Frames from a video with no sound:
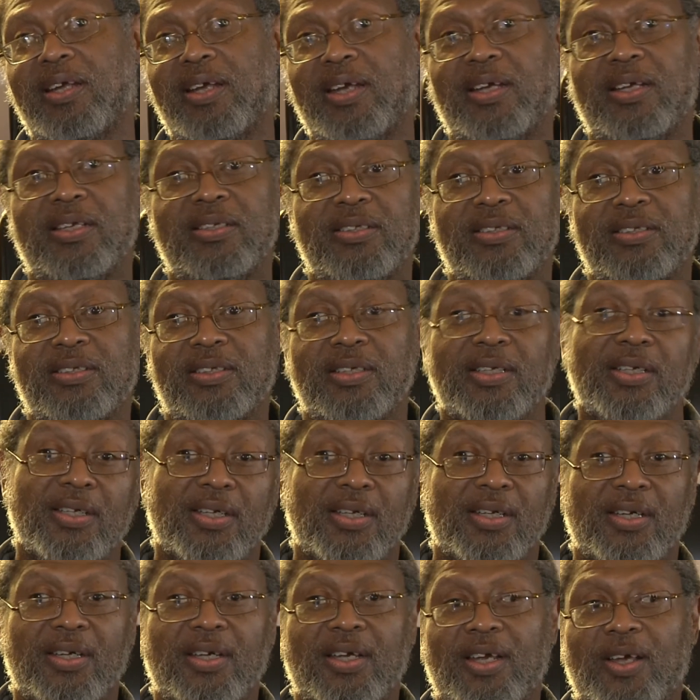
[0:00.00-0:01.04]
and
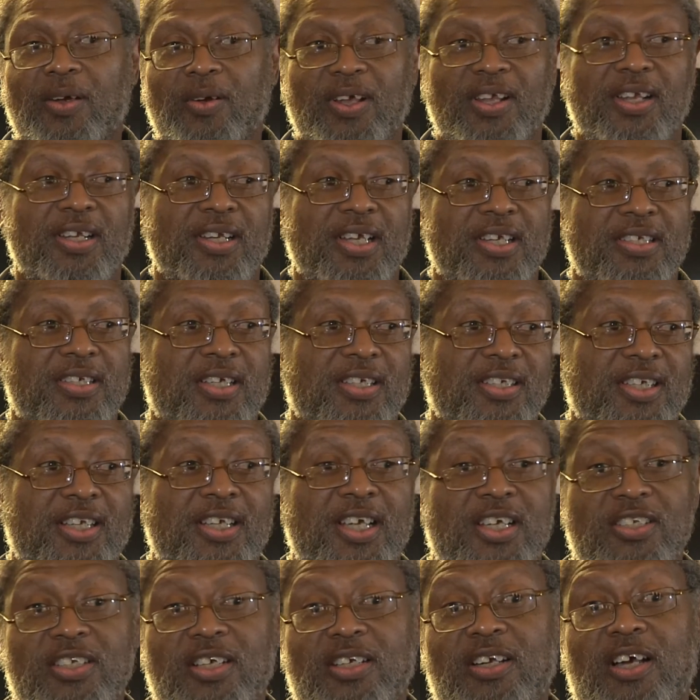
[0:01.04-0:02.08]
that's
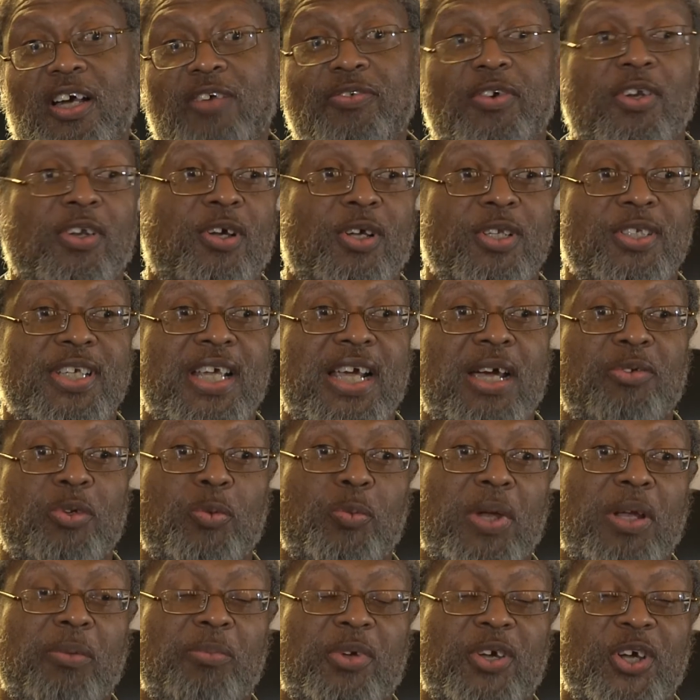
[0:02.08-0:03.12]
an awful long time to
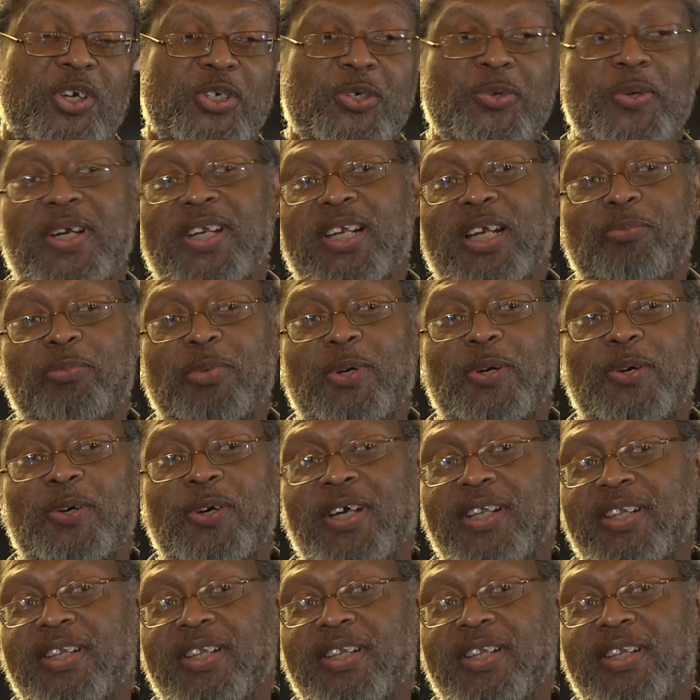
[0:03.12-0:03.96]
wait because you're in limbo